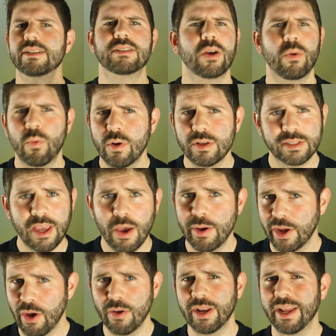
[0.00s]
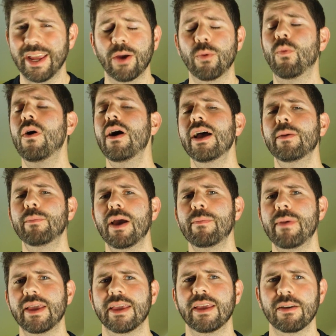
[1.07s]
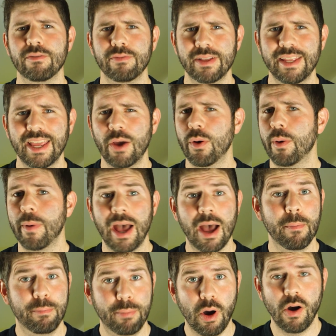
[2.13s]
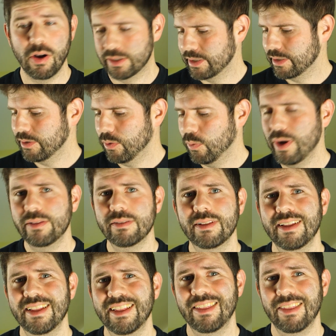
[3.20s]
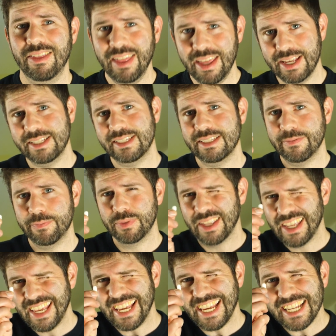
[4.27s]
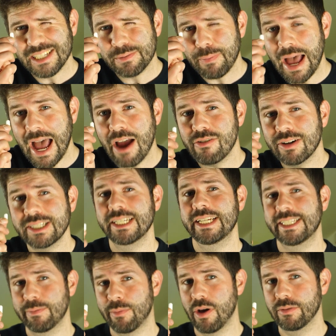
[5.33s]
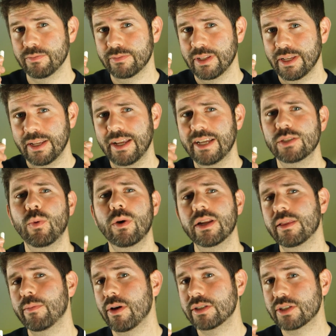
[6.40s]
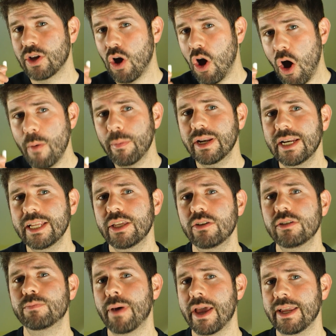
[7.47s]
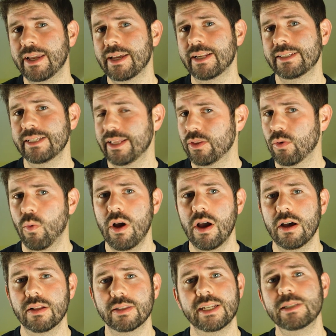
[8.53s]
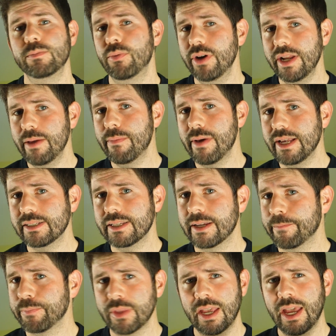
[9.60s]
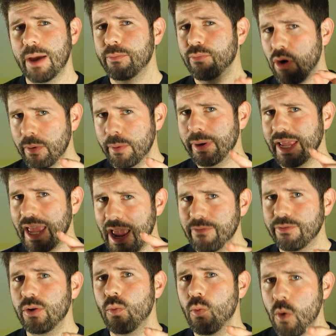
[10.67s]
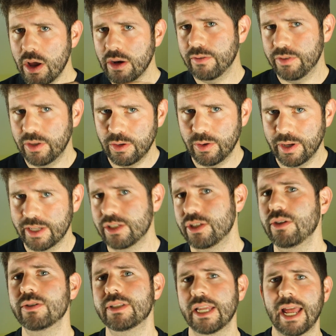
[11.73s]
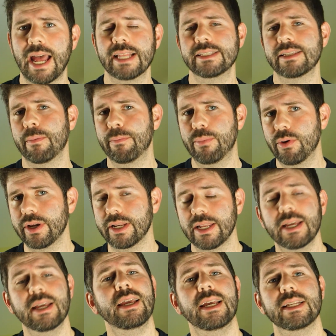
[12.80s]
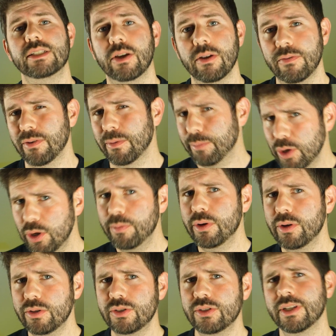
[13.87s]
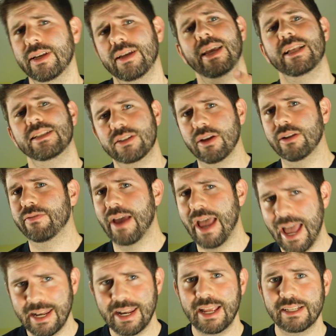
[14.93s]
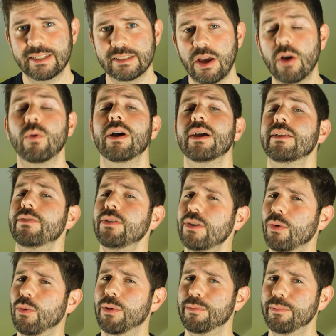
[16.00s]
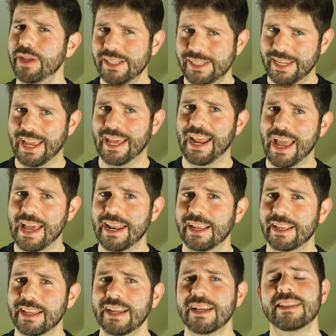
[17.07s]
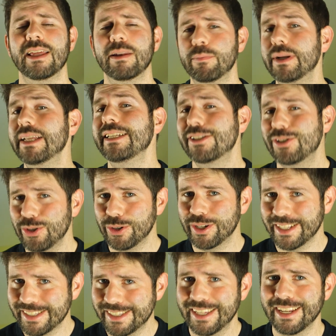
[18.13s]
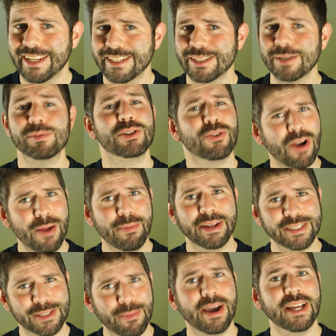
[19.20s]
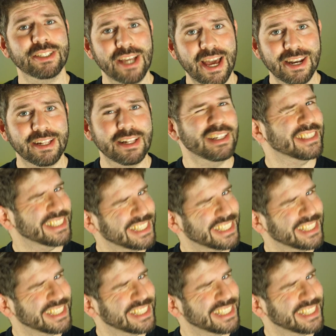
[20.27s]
So what's going on here? Why am I making a video about a box? Well, this is paracetamol. It's one of the most commonly used painkillers in the world. It's pretty amazing, and probably every one of you has used it at some point. It's good for boo boos, it's good for headaches. Oh, and if you don't want me to get a headache, then please do consider subscribing to my channel.